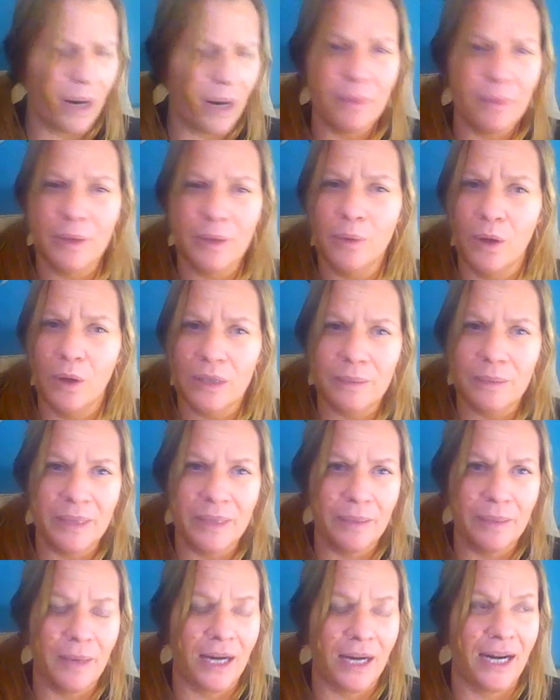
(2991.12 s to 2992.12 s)
probably will only
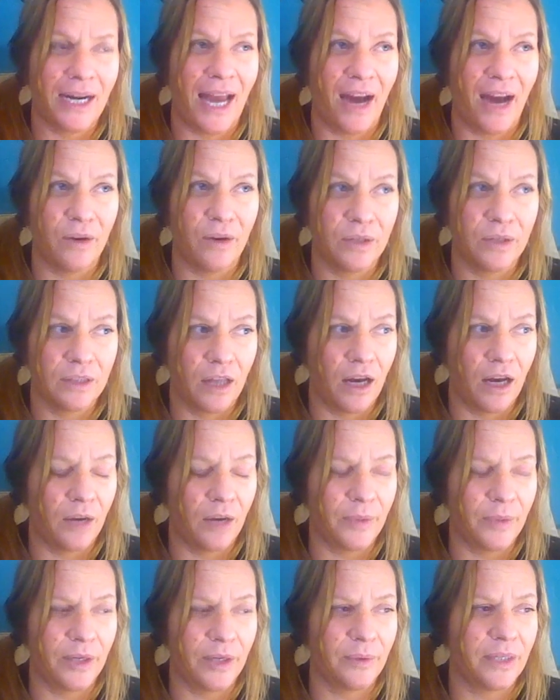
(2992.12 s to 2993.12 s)
be about an hour
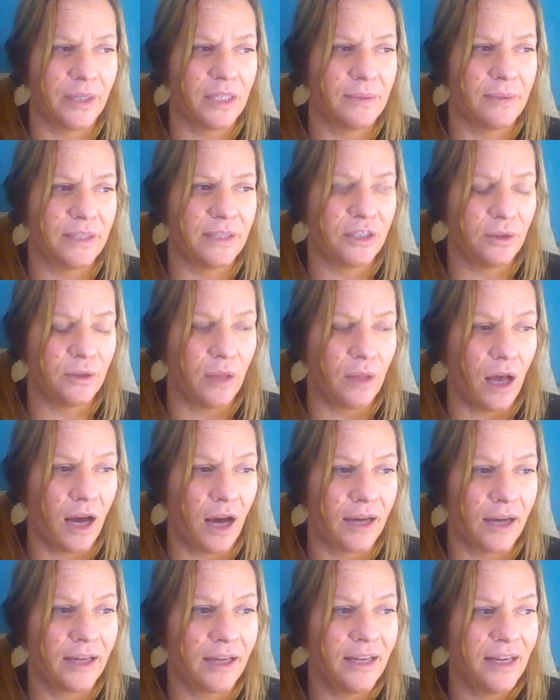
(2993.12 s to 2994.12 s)
long. We don't want it to be too
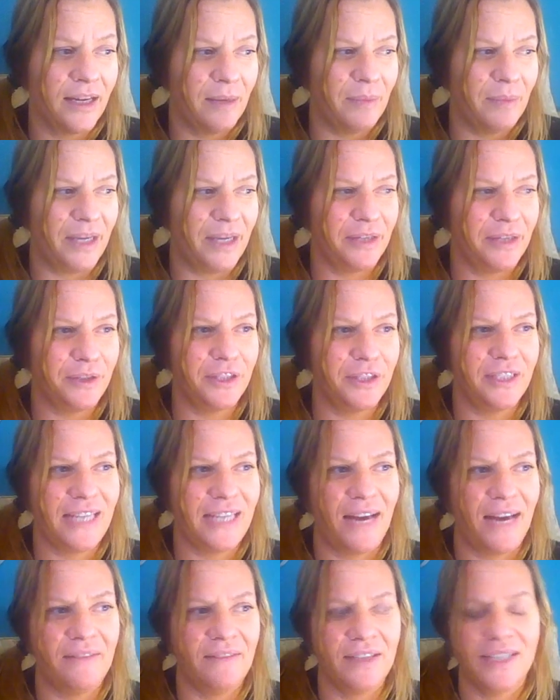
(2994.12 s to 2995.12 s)
long, but you'll
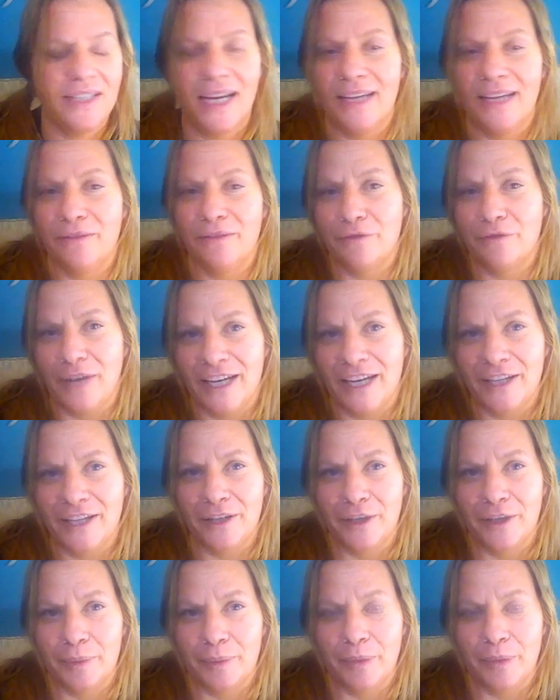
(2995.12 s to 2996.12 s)
just have this kind of
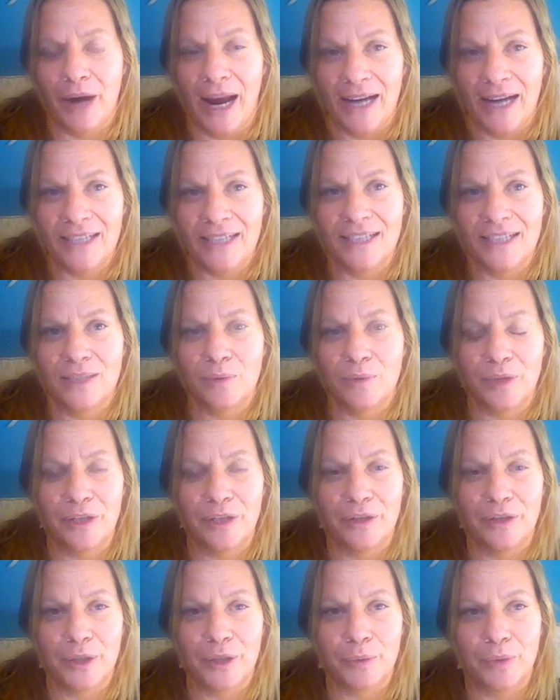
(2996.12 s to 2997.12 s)
regular practice where
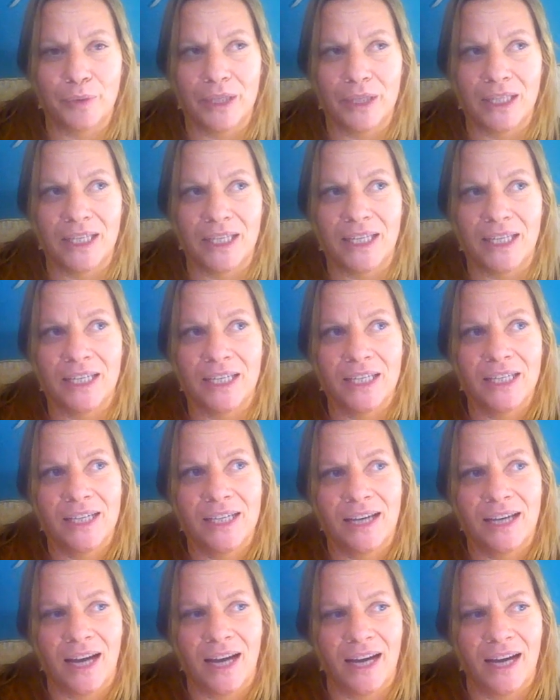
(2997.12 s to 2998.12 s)
you can really
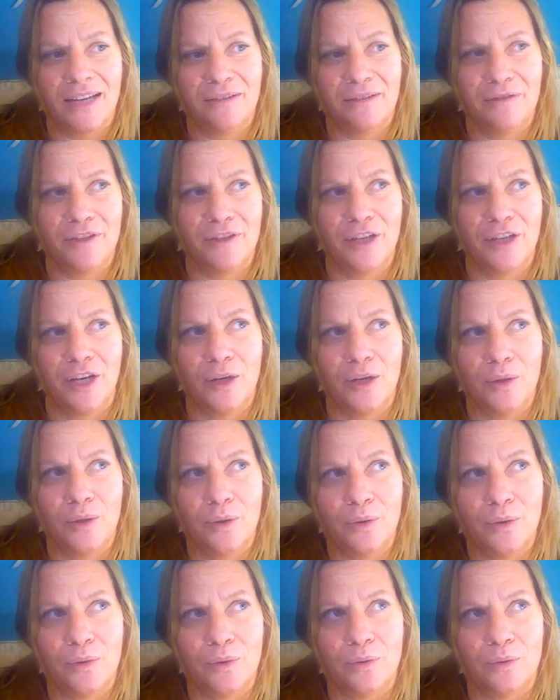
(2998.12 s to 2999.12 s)
kind of
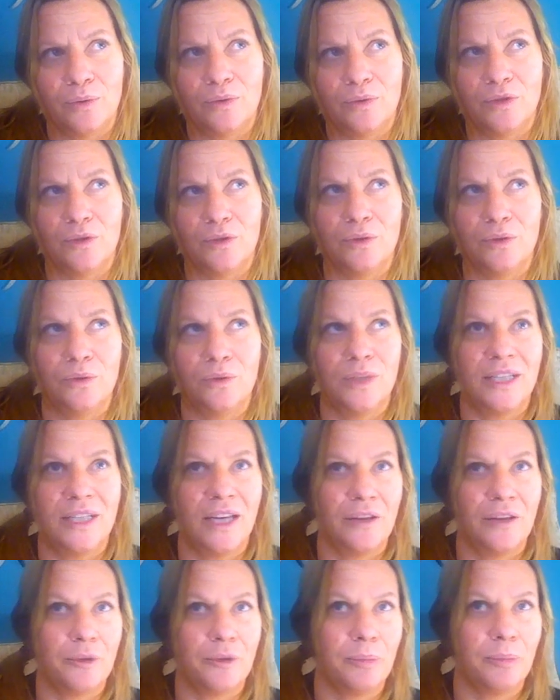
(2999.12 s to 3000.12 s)
go to
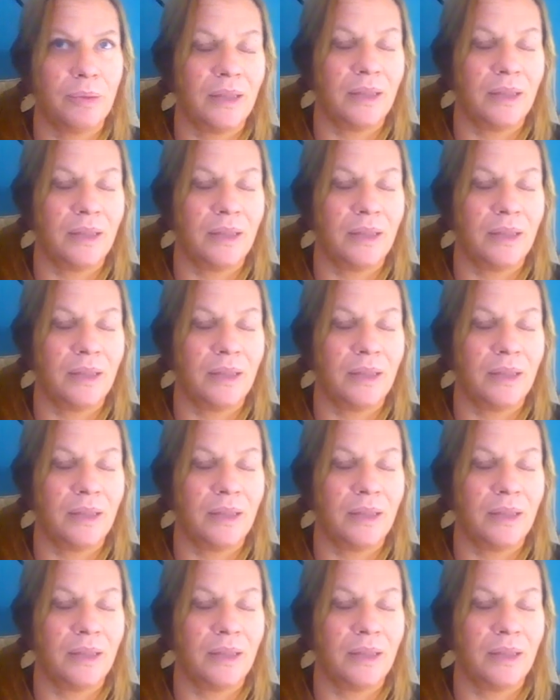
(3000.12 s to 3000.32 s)
another